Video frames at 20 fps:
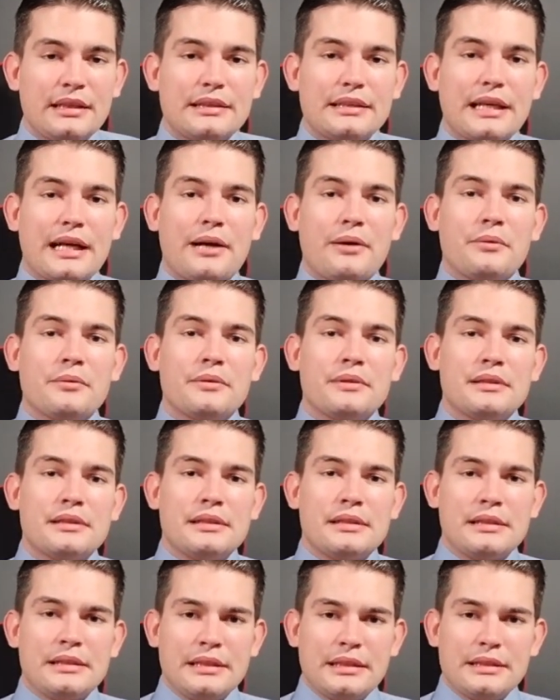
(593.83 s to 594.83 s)
Now,
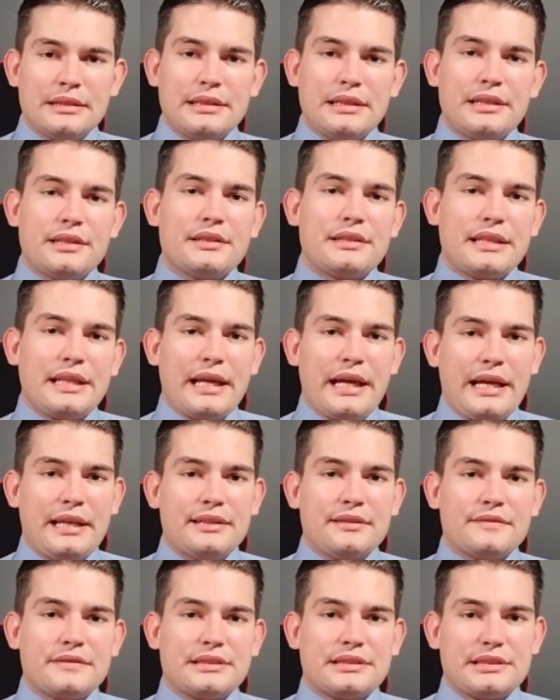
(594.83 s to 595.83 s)
Near the
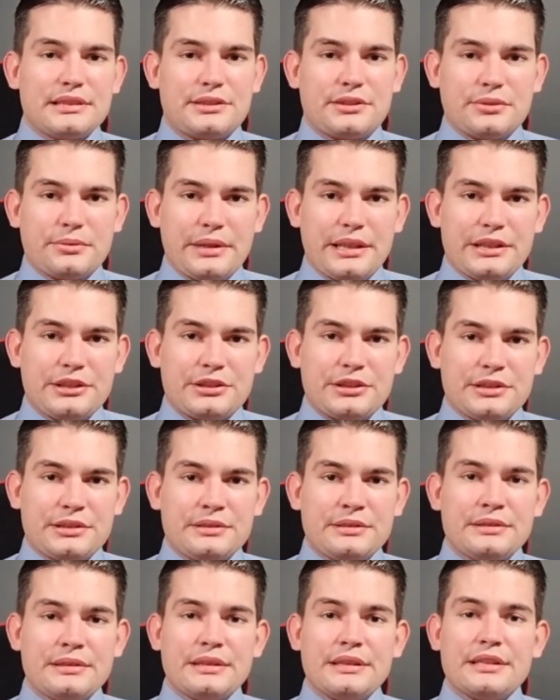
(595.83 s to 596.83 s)
end of the
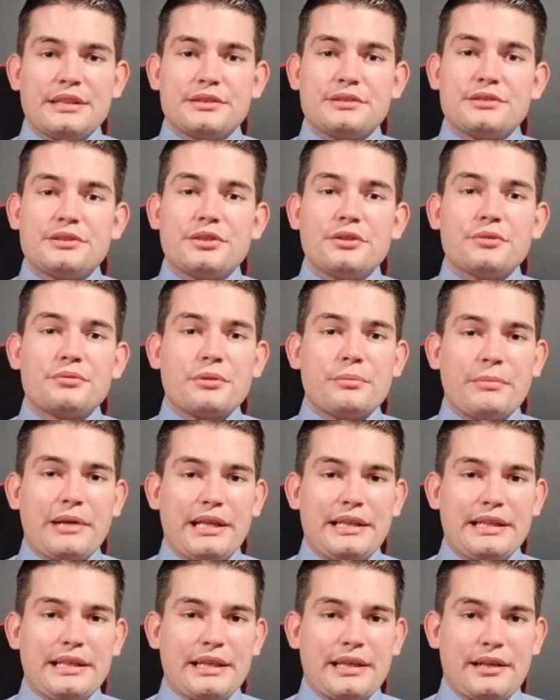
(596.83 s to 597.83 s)
situation, the two
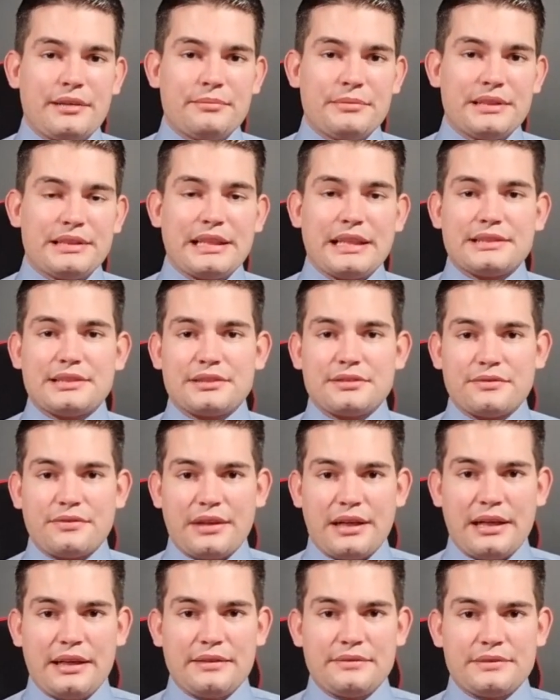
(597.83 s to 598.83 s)
remaining gunmen that
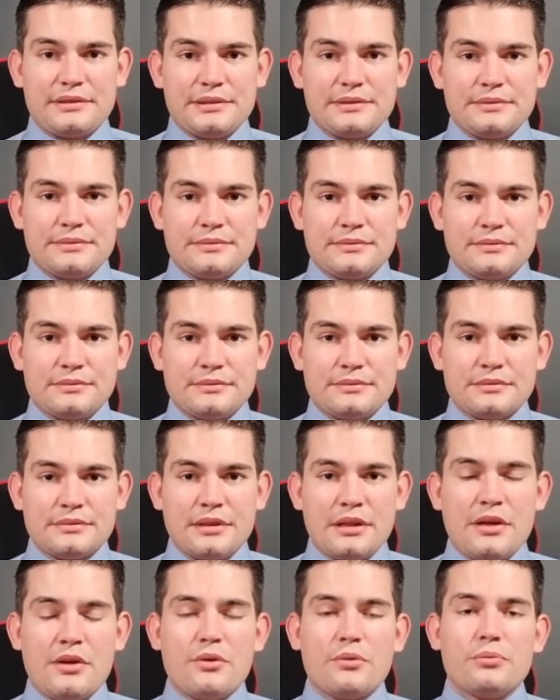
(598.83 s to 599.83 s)
survived
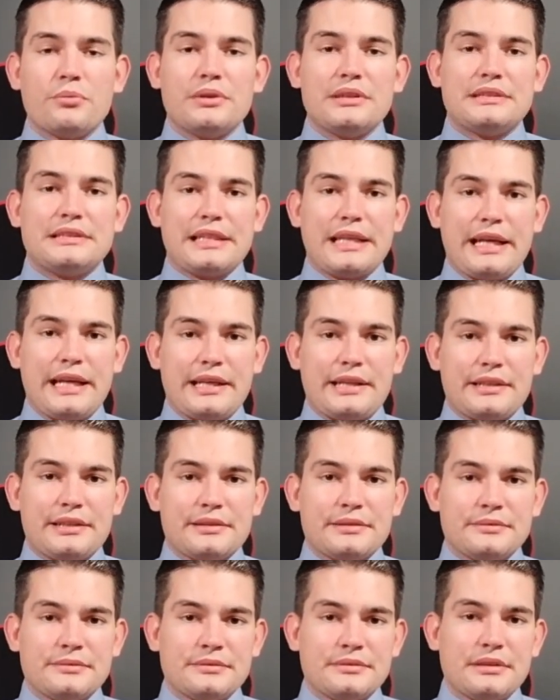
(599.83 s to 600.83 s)
would
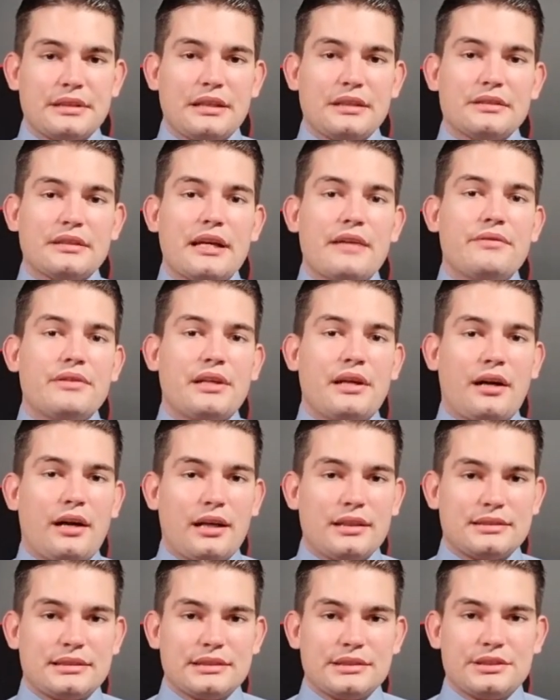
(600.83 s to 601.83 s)
take 11
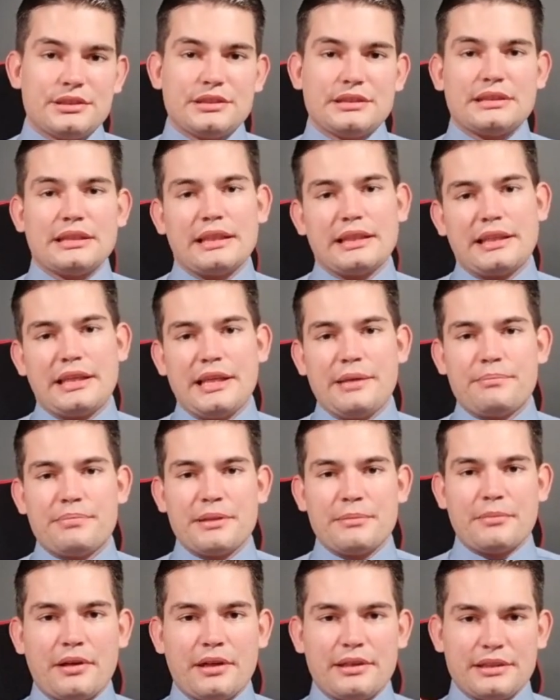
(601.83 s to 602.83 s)
hostages and keep
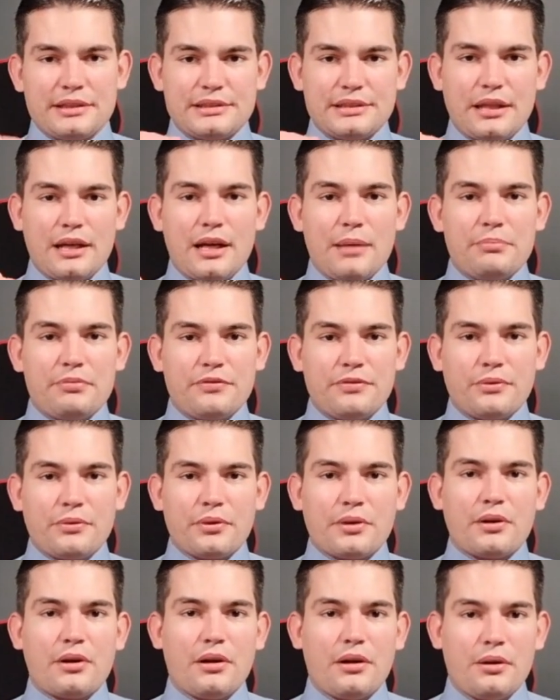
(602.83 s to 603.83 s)
on a top
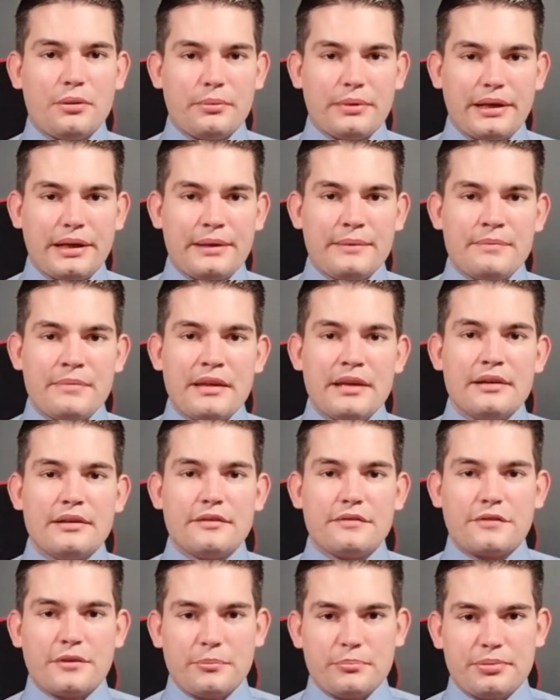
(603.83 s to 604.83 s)
floor hallway
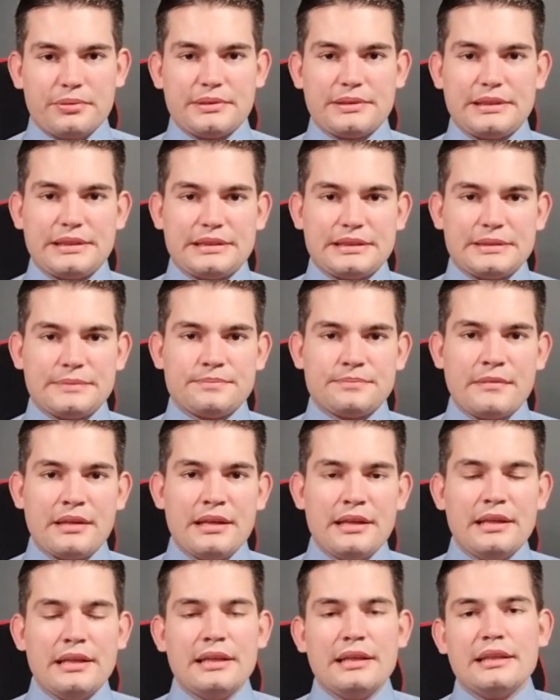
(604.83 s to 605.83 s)
from police.
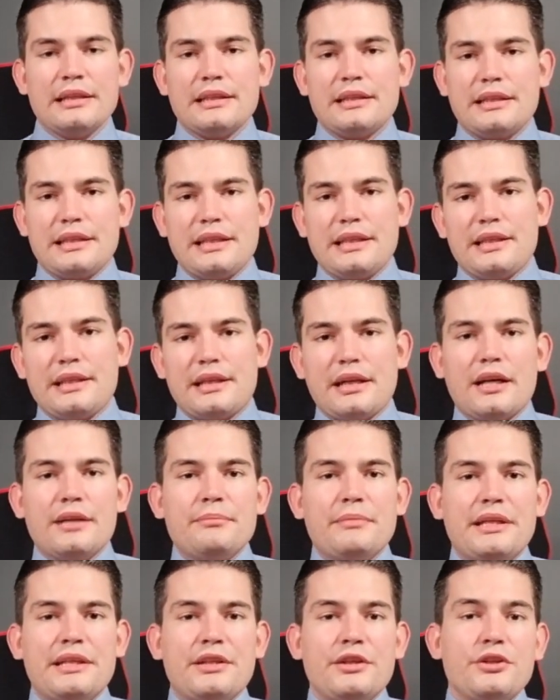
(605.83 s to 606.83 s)
The
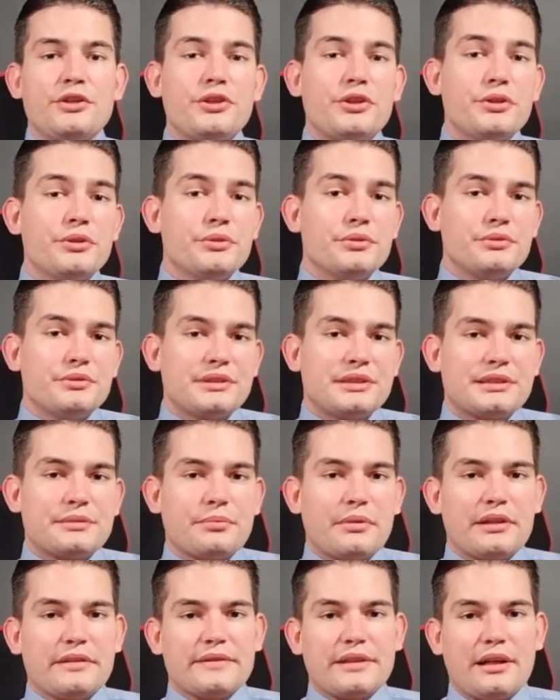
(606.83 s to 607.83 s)
gunman used
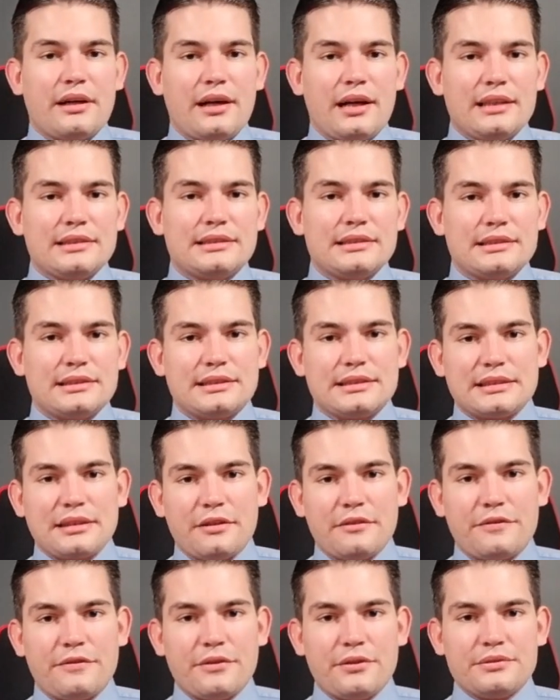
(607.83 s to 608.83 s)
one of the hostages'
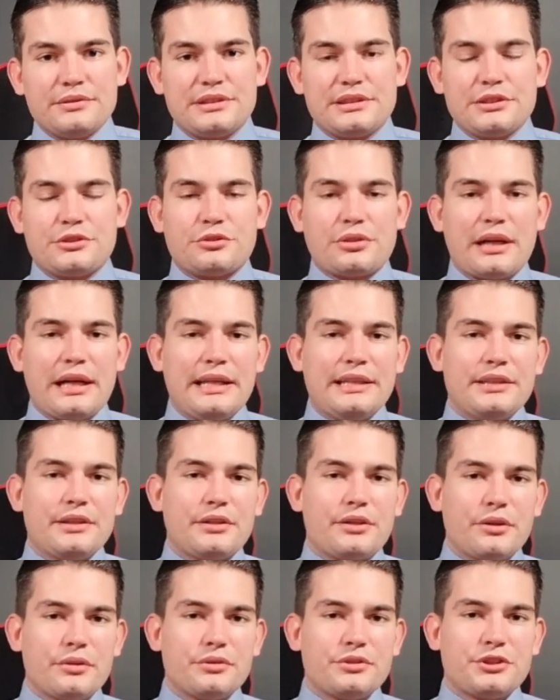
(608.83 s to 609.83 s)
cell phones to try and
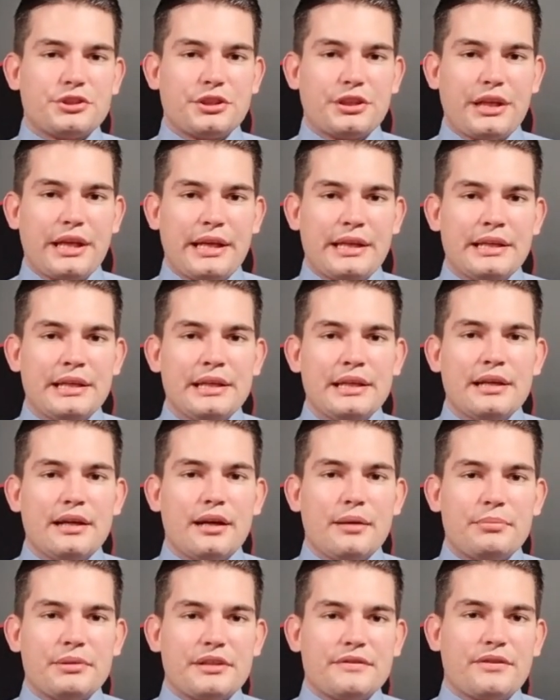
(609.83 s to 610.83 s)
negotiate
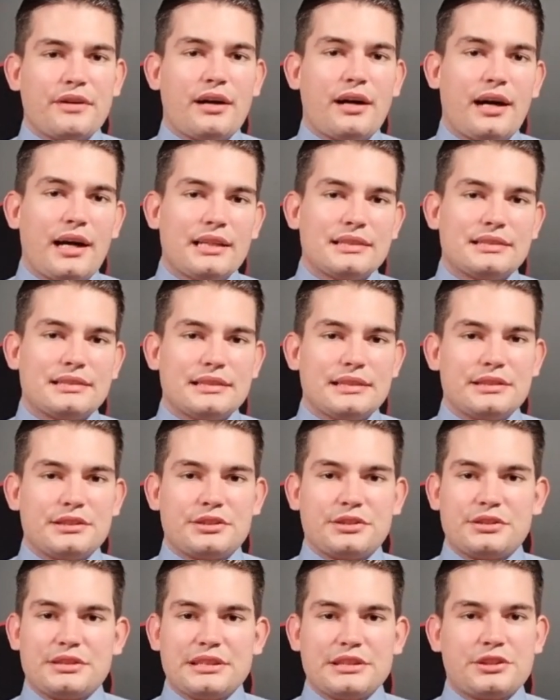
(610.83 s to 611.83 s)
a bit of a
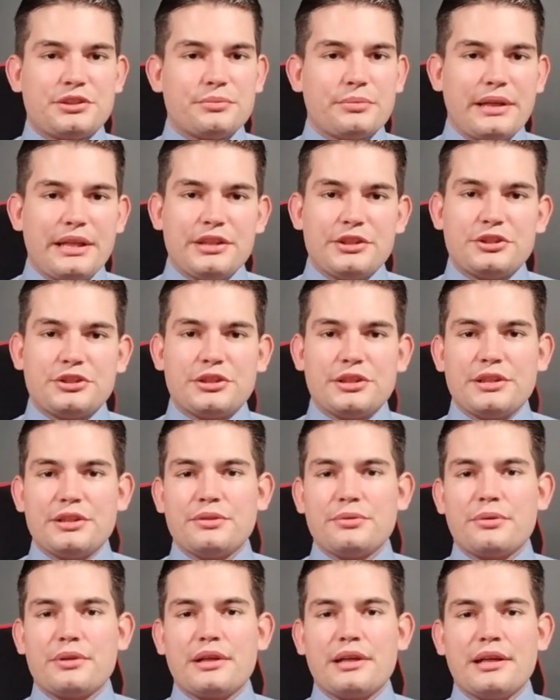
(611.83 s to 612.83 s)
hostage
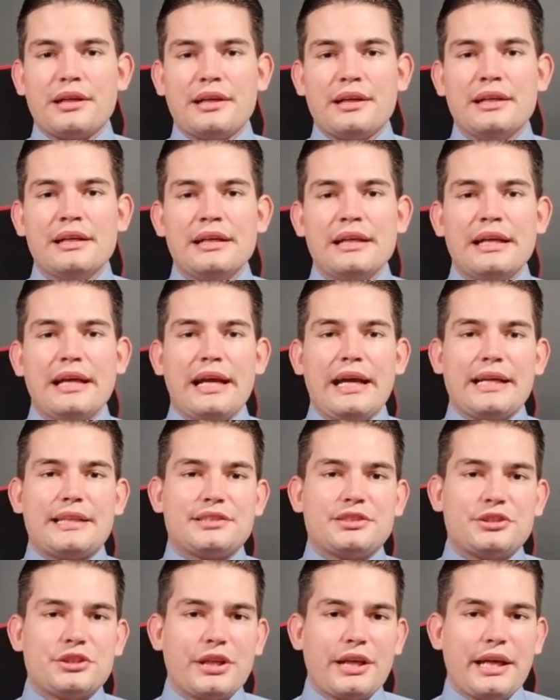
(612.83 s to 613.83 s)
situation or a
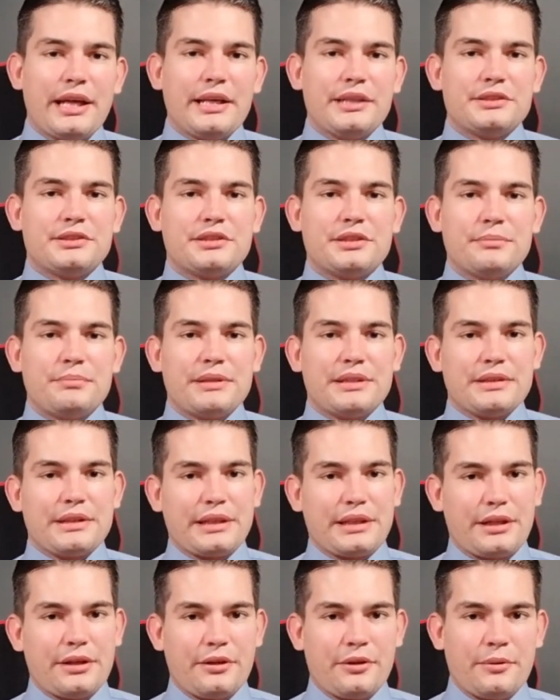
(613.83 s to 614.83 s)
exchange to be
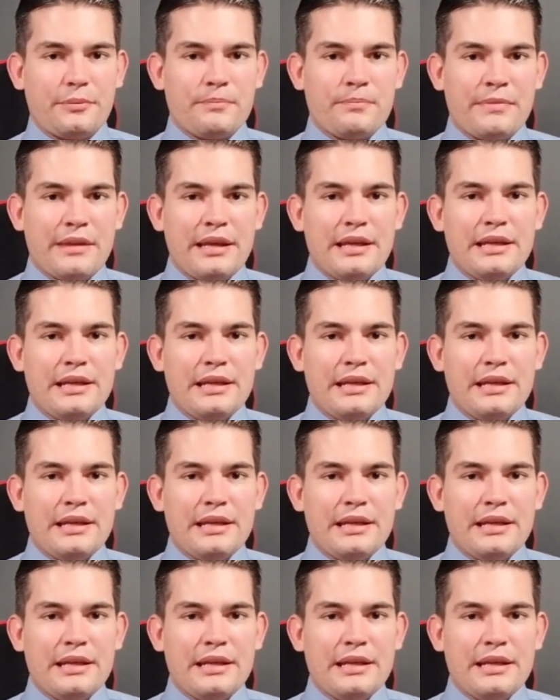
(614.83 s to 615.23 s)
let go.